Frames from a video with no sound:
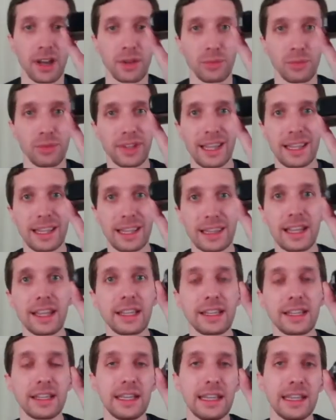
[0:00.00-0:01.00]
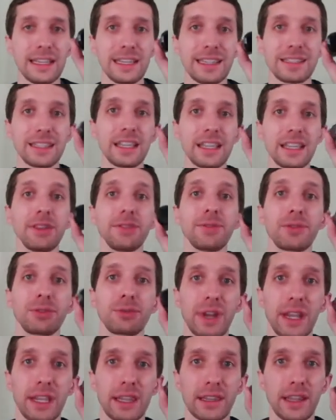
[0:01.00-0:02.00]
on. Well, that light is
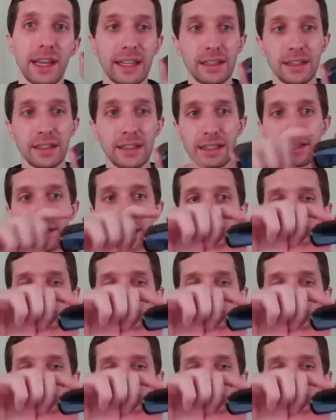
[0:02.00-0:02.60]
infrared light. It's